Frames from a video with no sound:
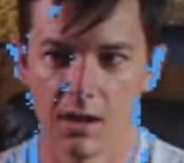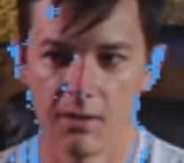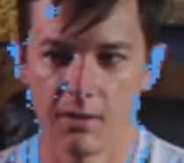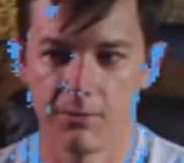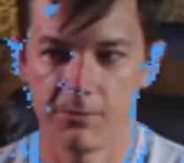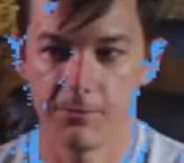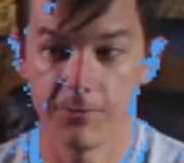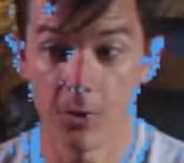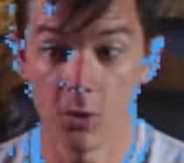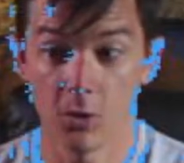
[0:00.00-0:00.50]

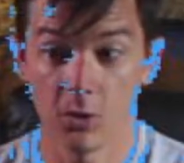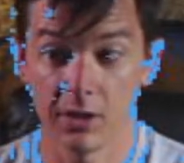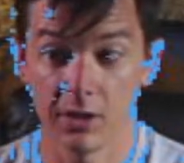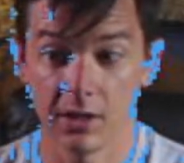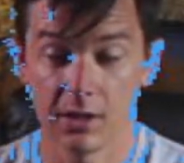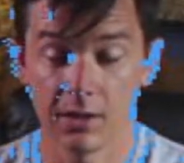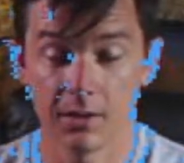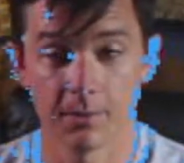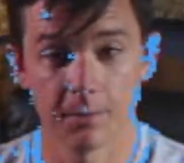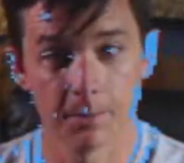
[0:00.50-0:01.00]

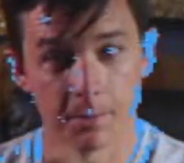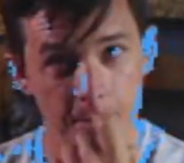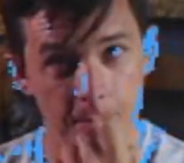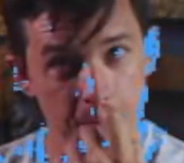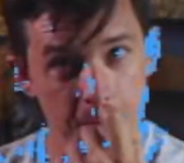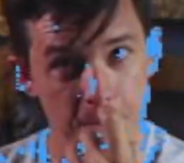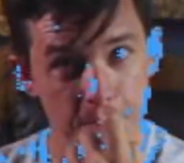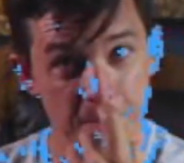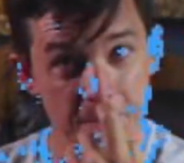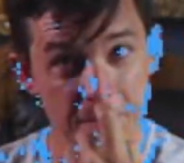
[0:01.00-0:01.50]
Foley,
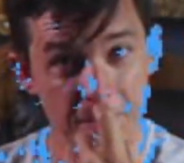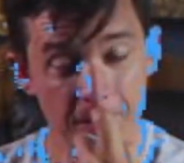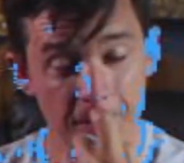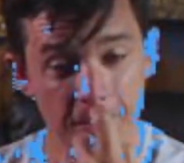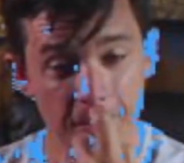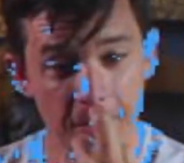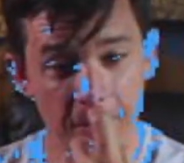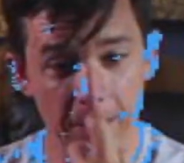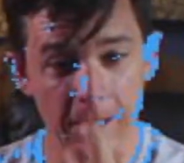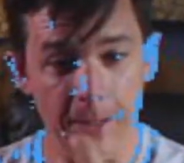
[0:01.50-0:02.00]

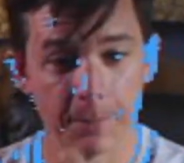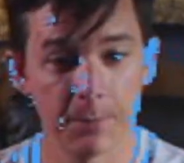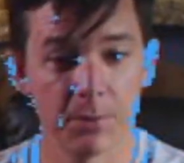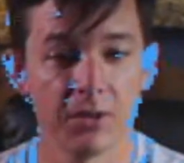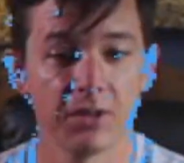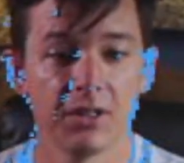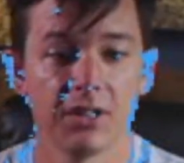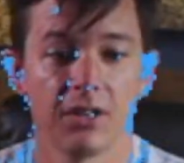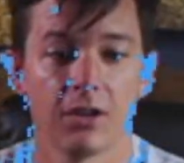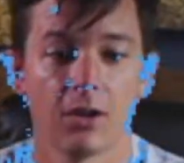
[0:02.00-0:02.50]
specifically
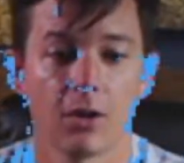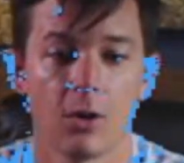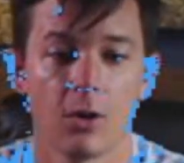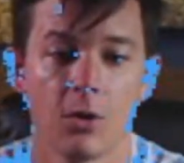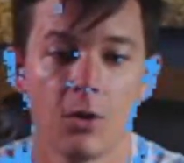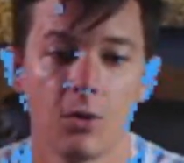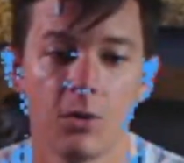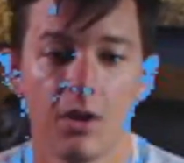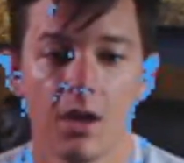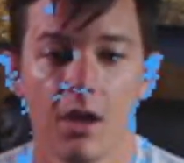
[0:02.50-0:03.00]
building your
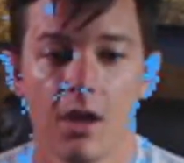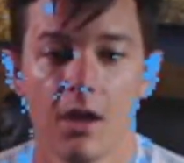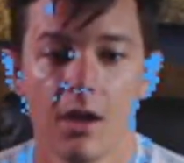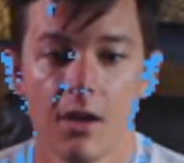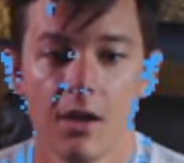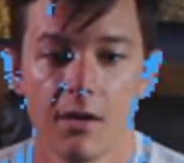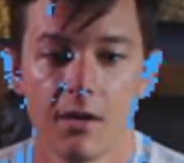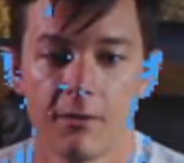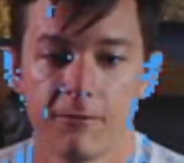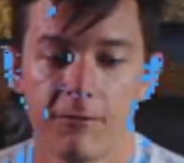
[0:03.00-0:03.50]
own
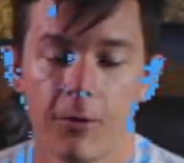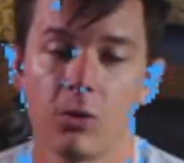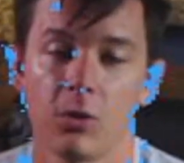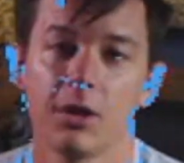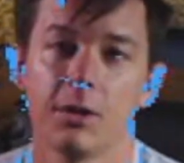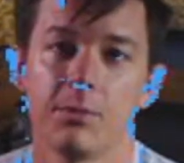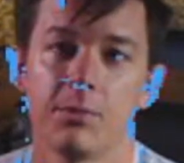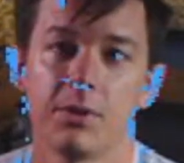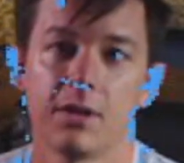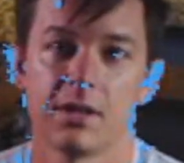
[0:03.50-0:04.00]

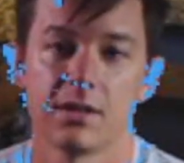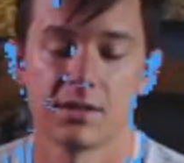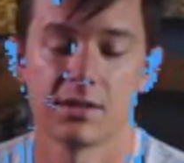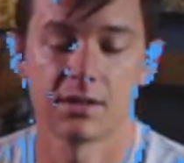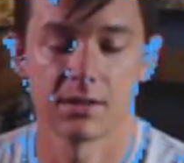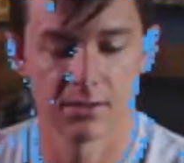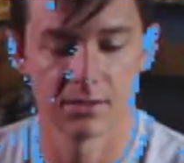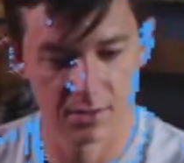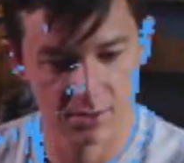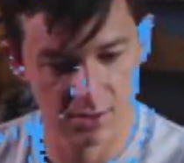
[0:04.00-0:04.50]
Foley
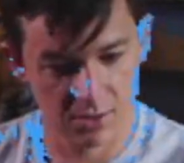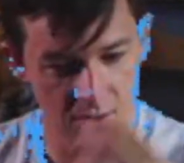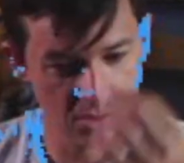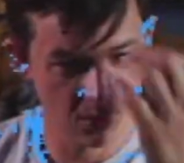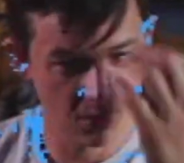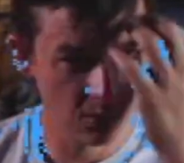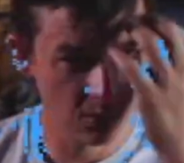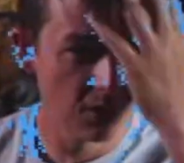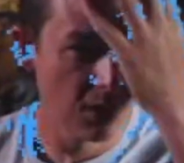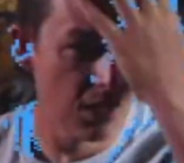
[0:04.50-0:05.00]
pits.
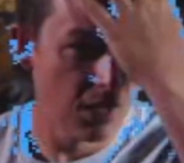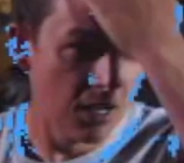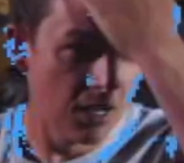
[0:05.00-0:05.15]
So,